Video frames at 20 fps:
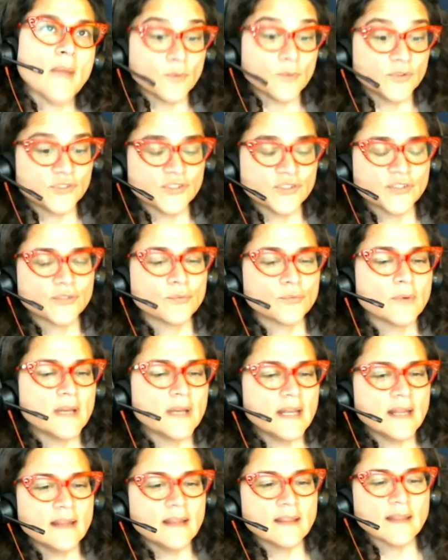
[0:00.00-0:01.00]
I was just
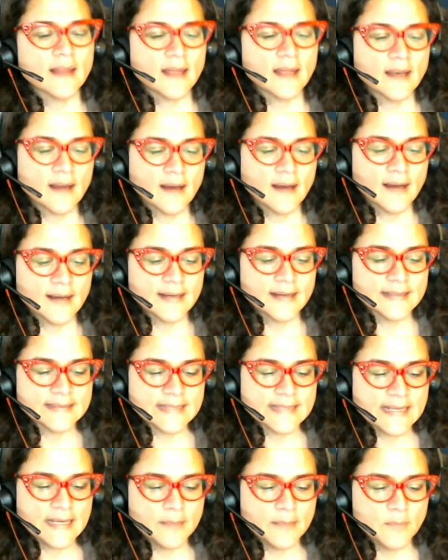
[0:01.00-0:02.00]
reading that a
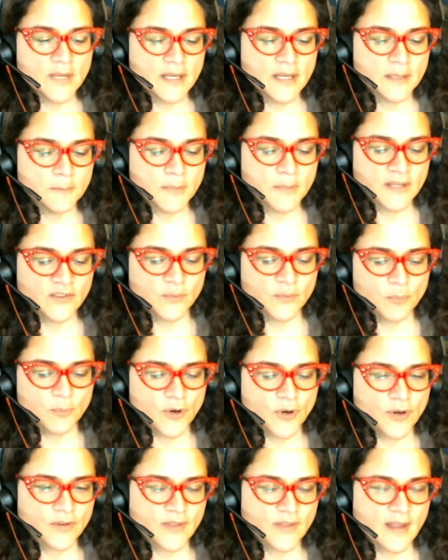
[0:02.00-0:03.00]
team in
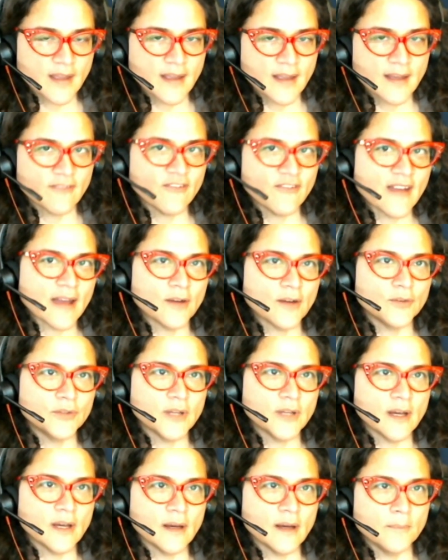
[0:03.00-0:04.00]
Pittsburgh, they found
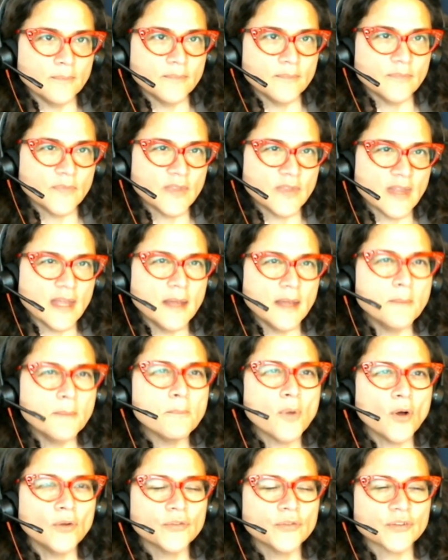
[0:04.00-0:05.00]

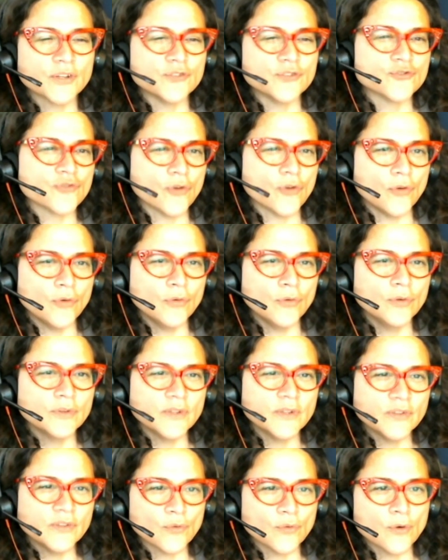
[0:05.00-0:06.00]
impulse control
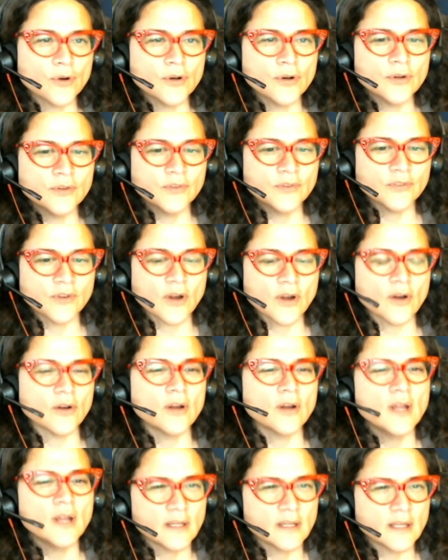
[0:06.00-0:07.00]
disorders are
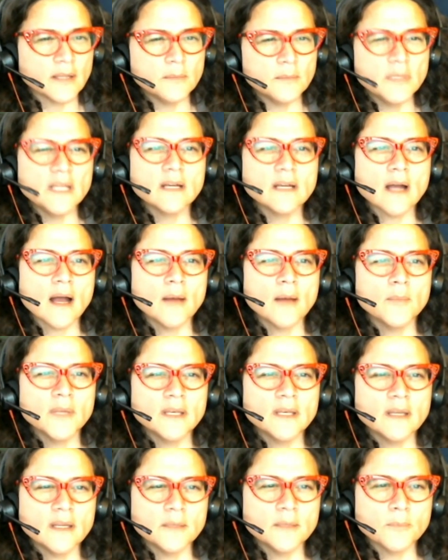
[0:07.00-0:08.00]
mm-hmm. can be
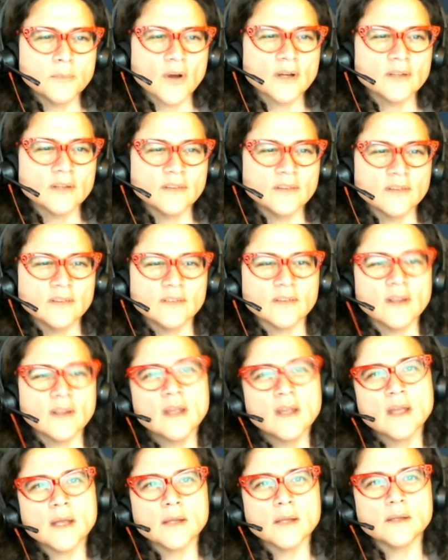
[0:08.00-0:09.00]
common in Parkinson's,
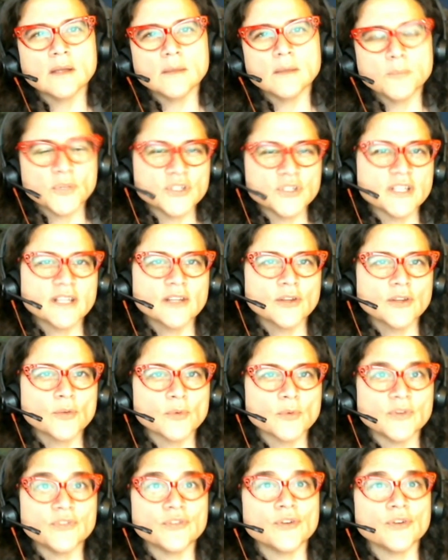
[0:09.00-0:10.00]
in particular
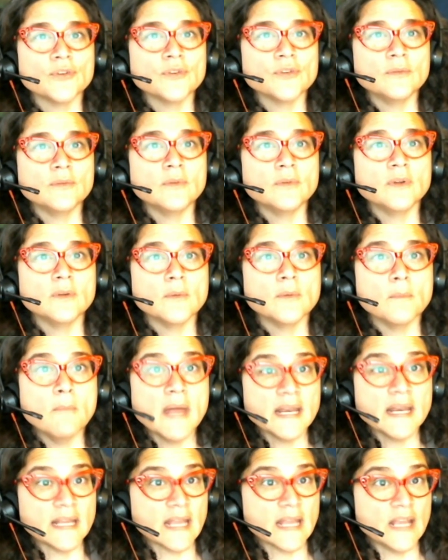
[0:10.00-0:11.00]
with certain
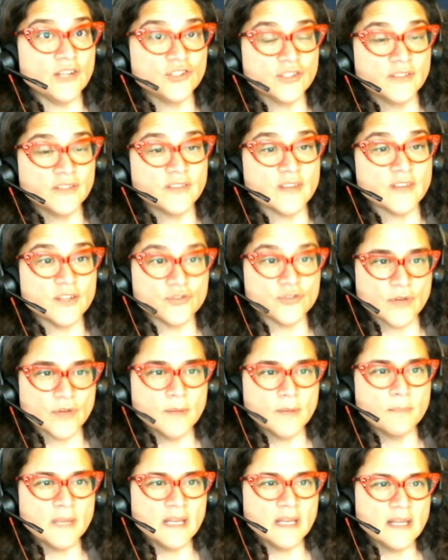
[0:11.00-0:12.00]
medications that
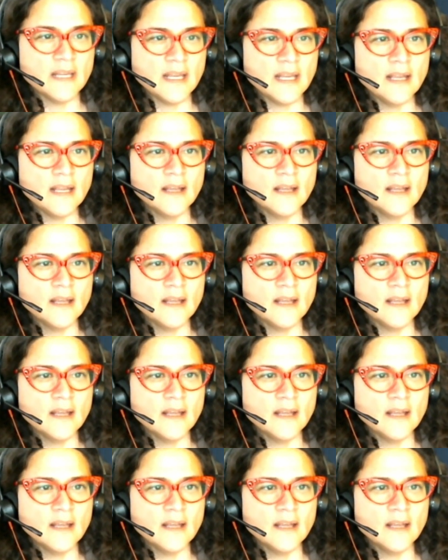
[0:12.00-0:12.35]
treat PD.